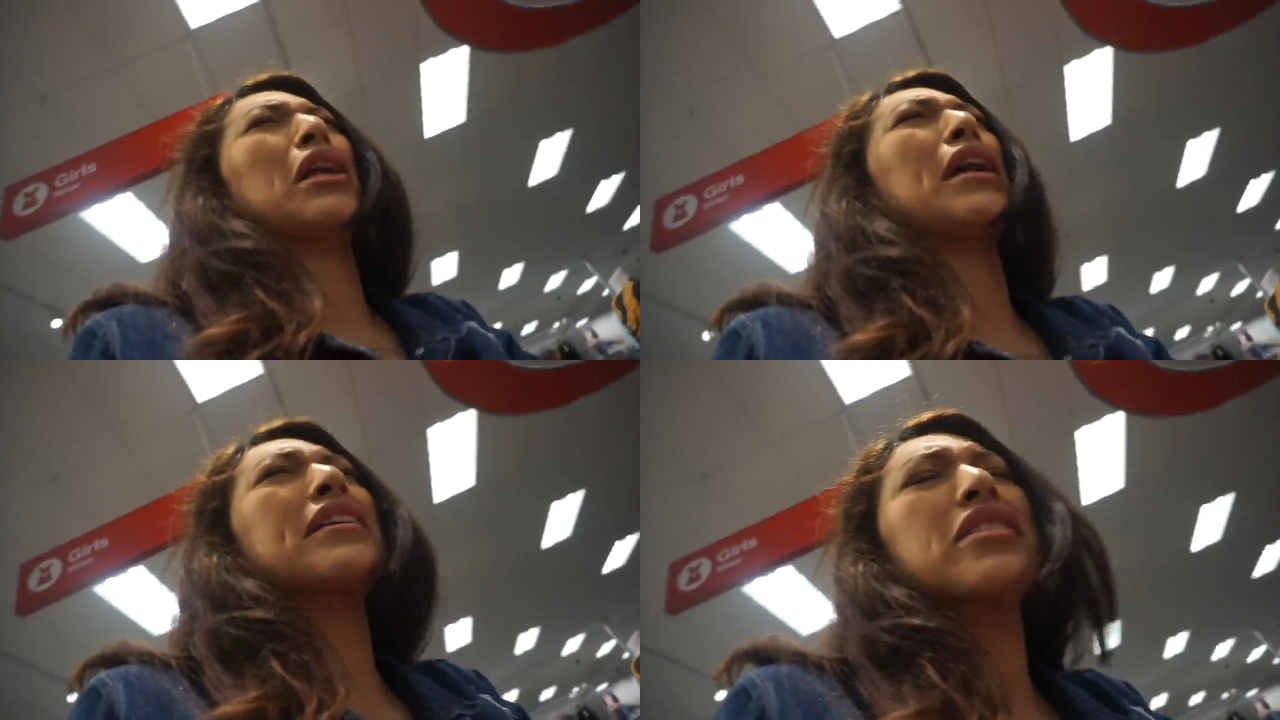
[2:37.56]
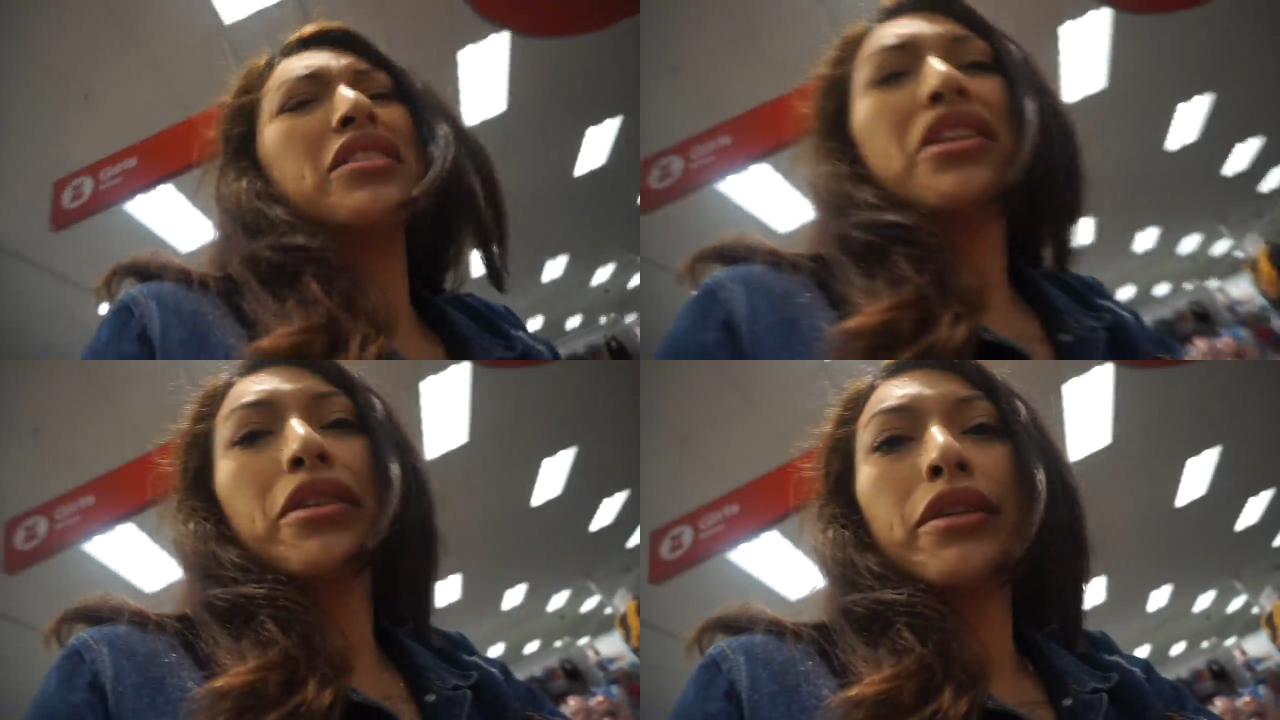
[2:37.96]

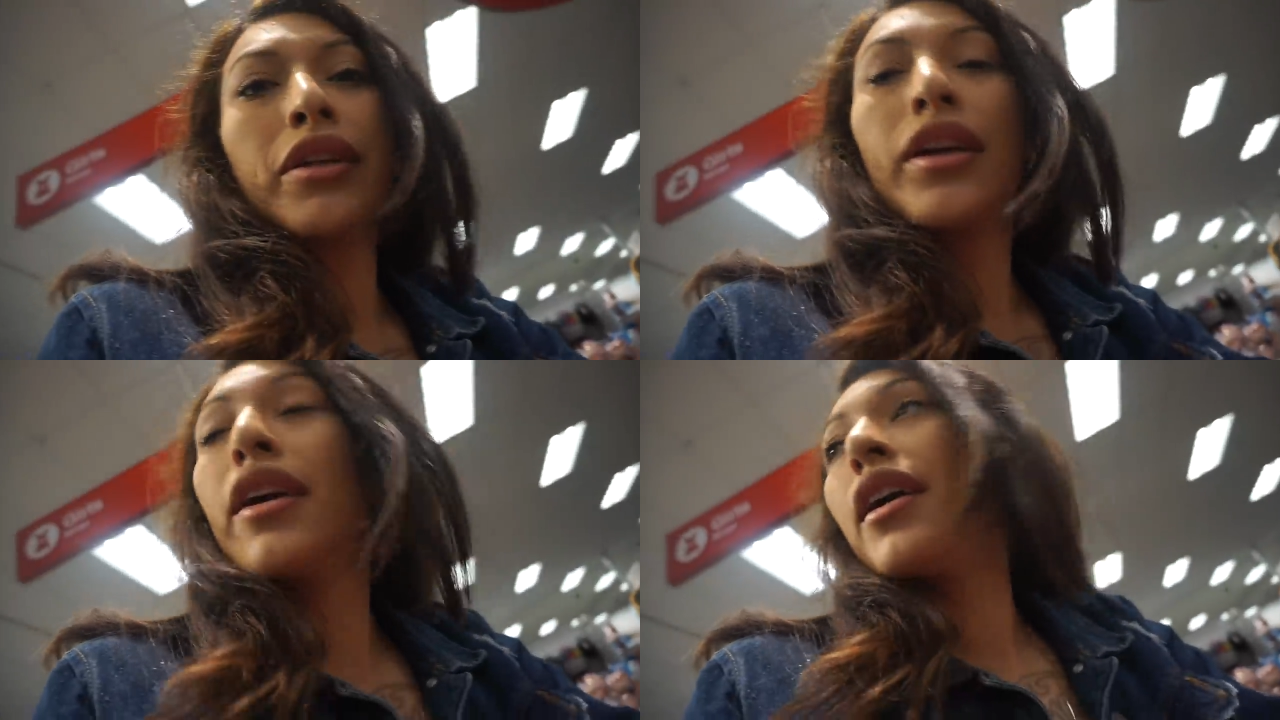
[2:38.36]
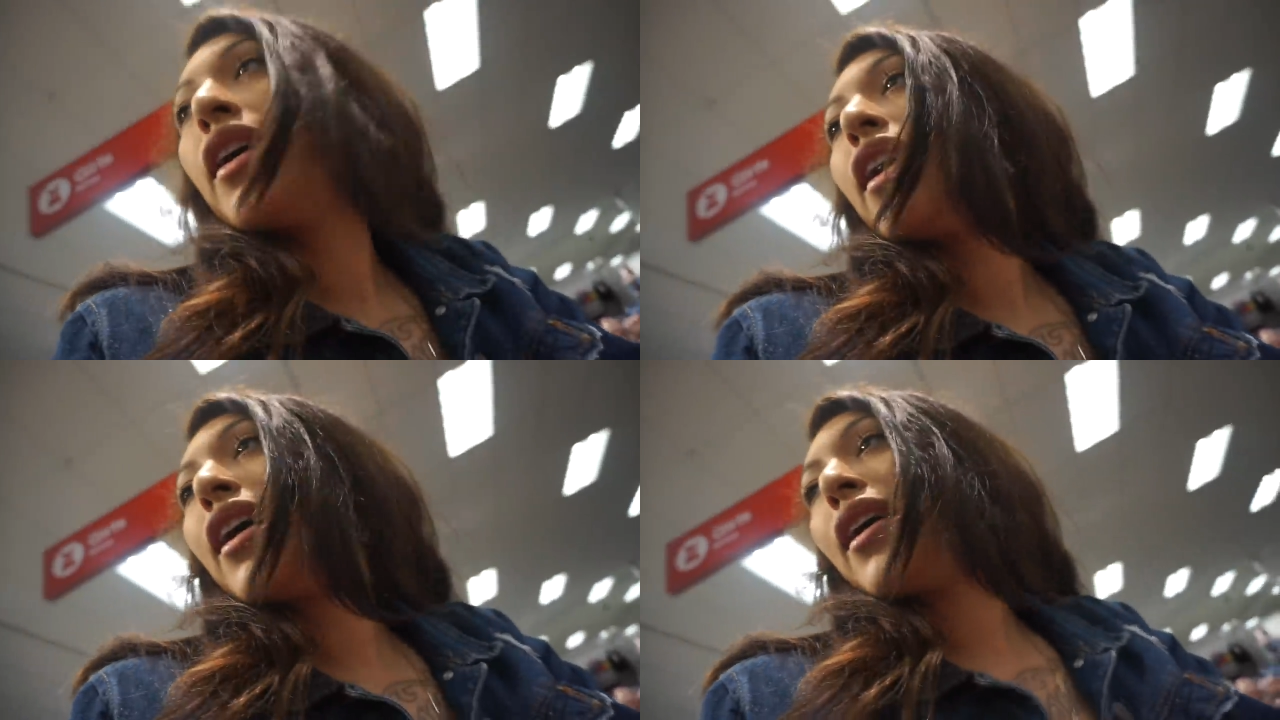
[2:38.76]
collection here.
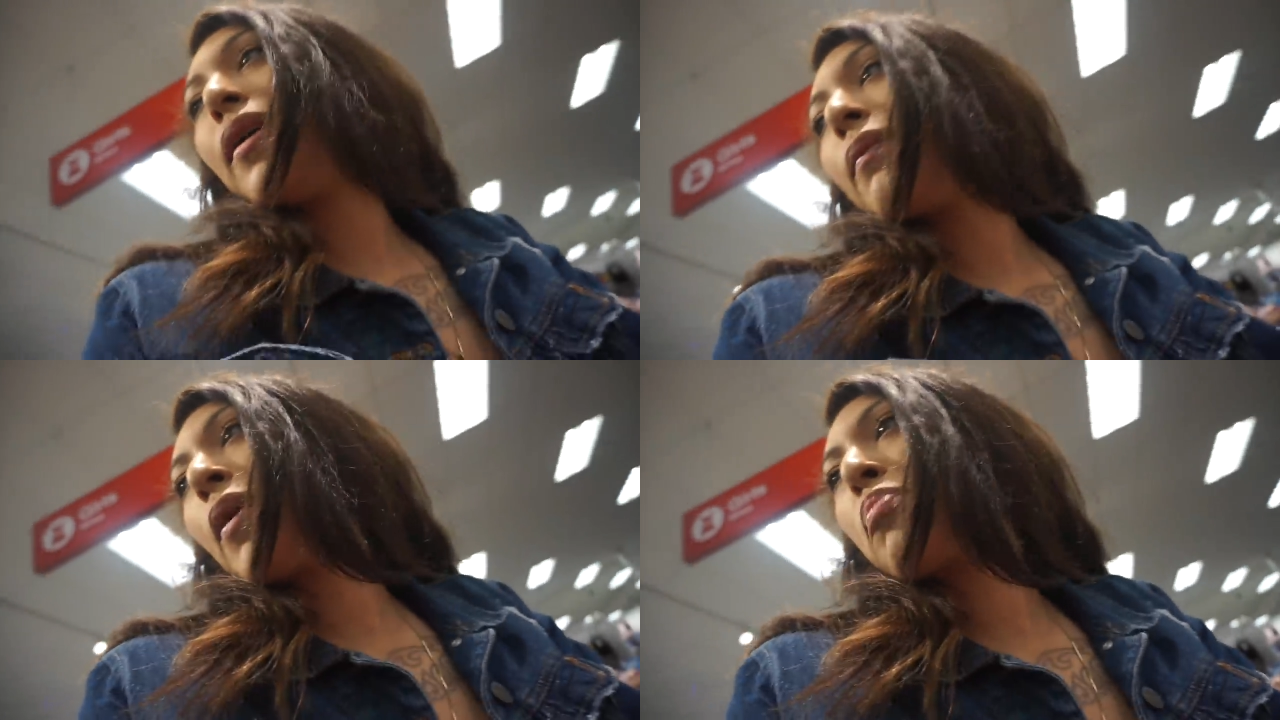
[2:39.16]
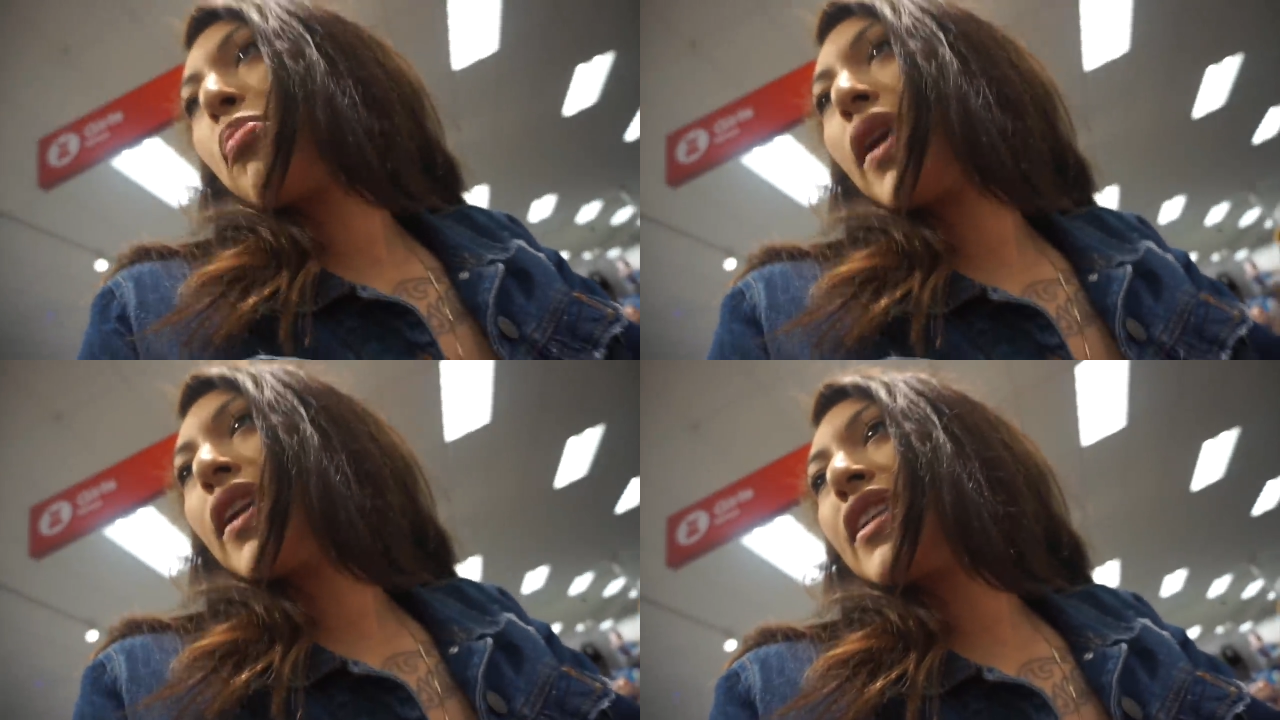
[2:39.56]
Um,
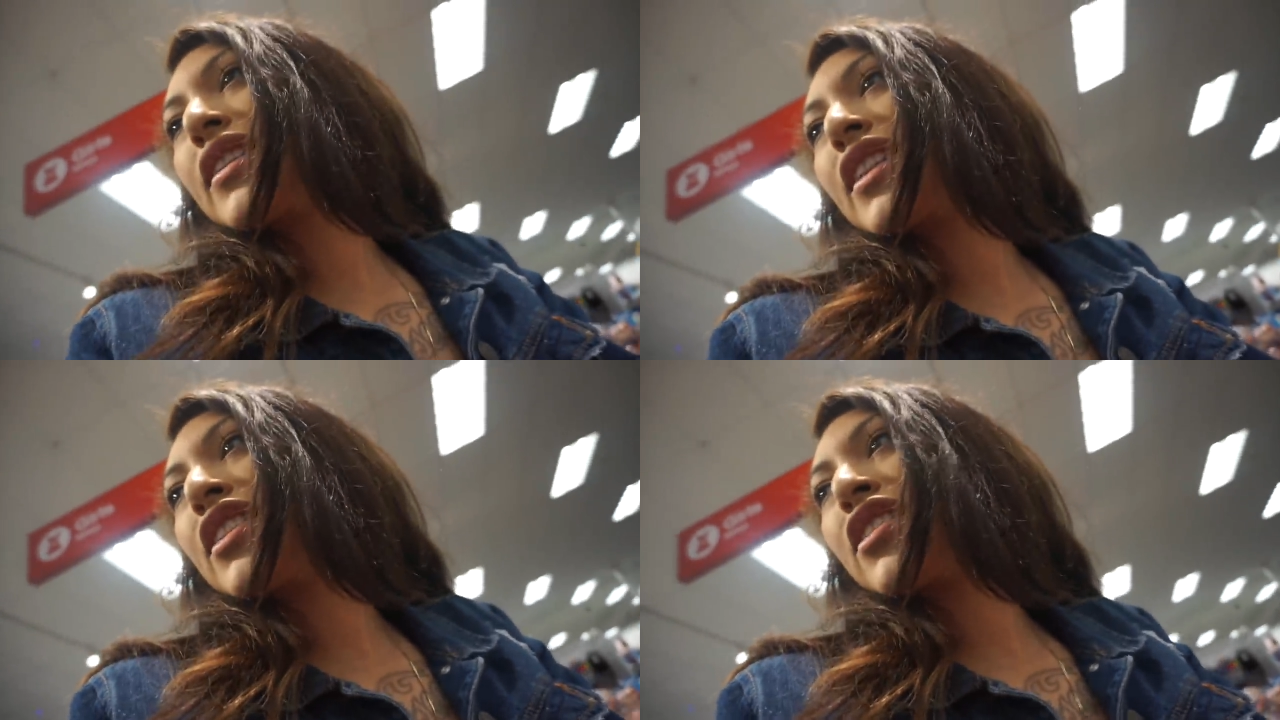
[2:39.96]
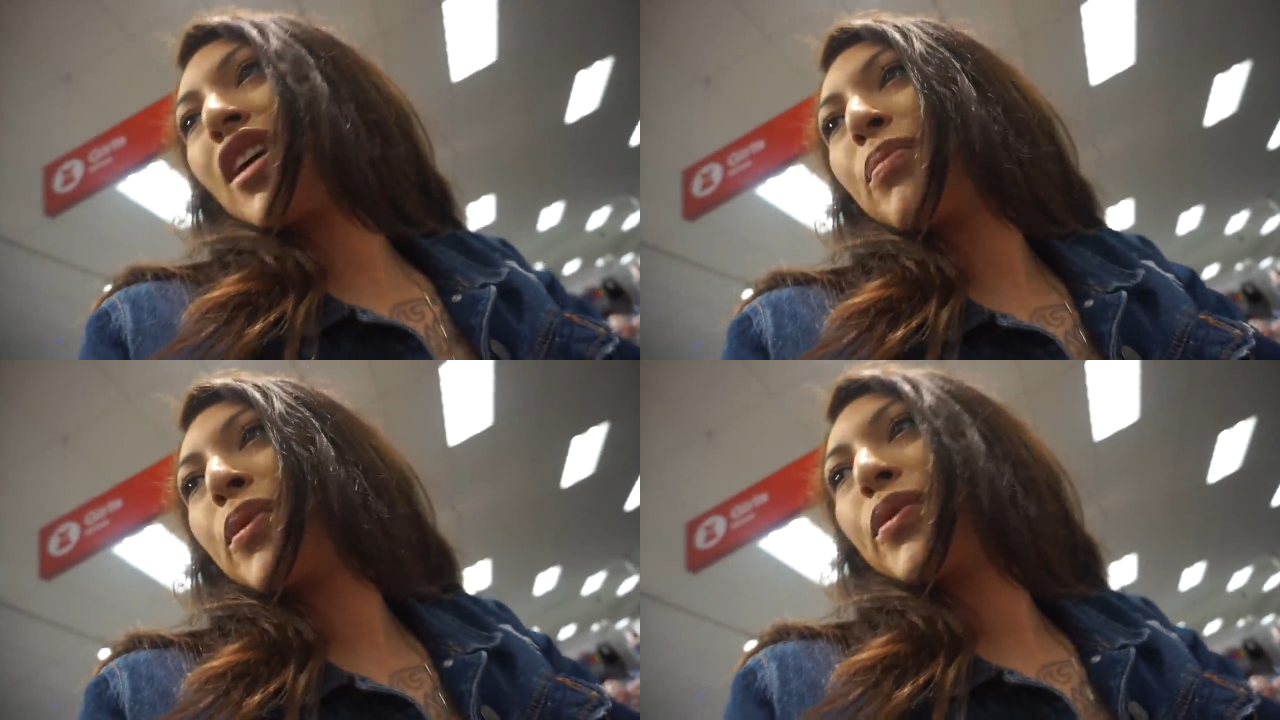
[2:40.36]
but let's get to
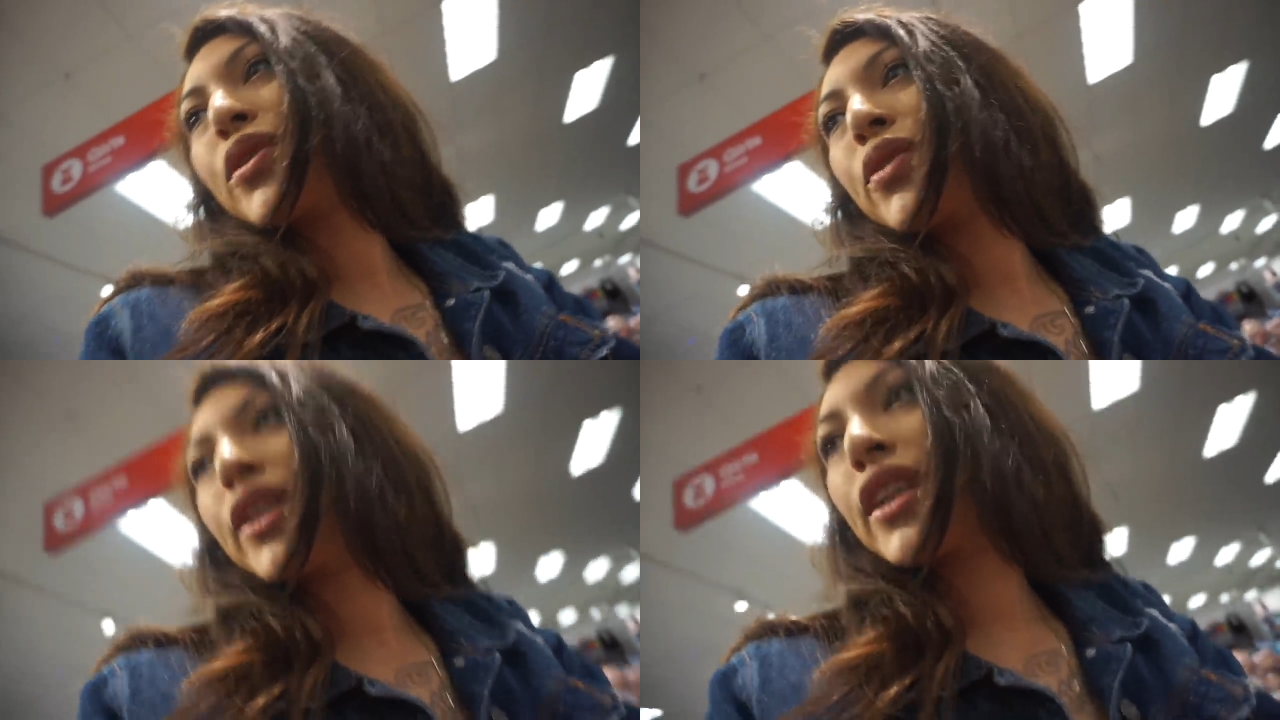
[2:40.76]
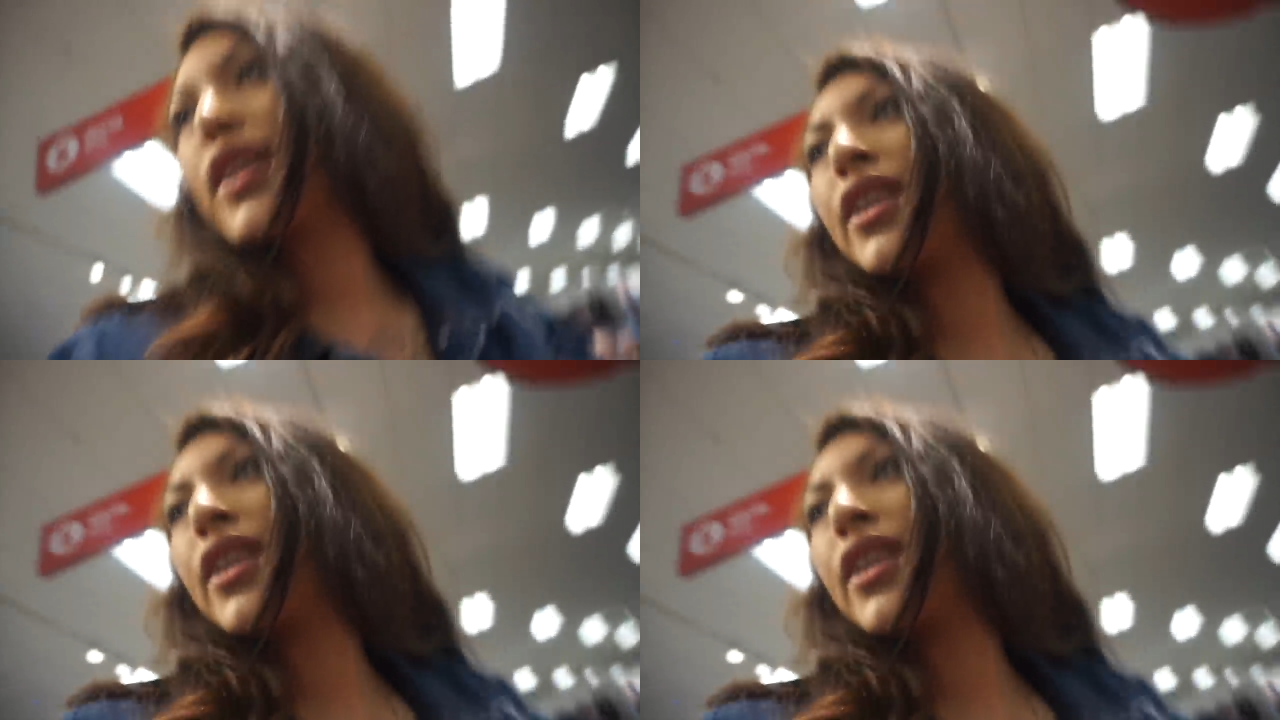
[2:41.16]
shopping real quick.